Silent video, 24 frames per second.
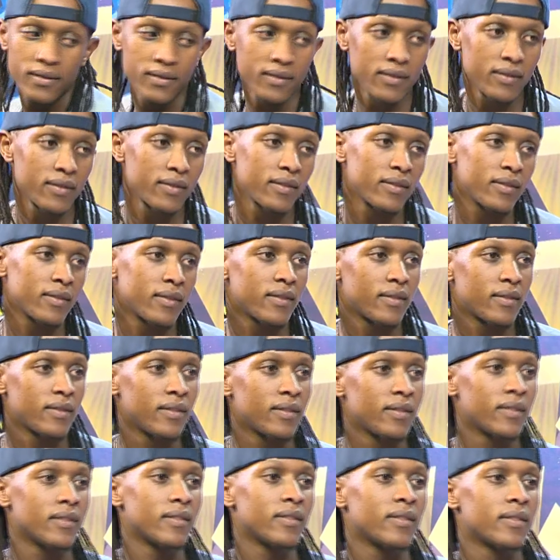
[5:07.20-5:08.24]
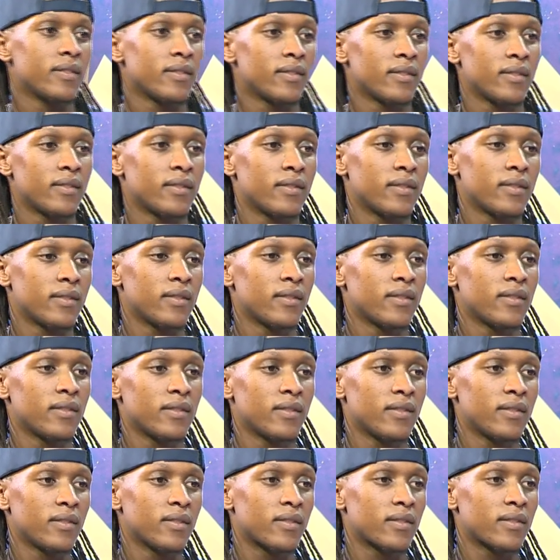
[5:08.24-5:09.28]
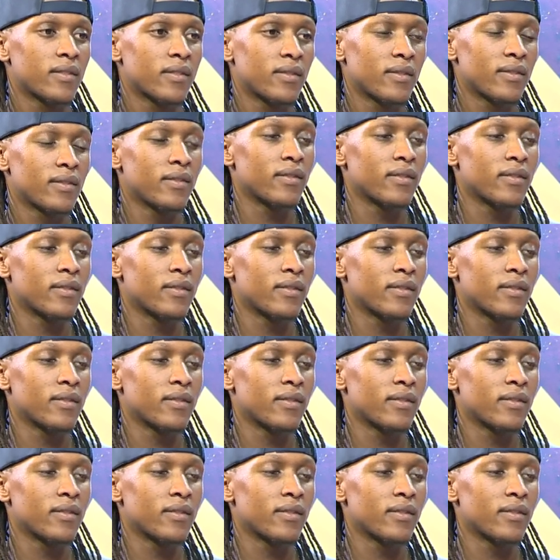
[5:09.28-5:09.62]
Nothing is said.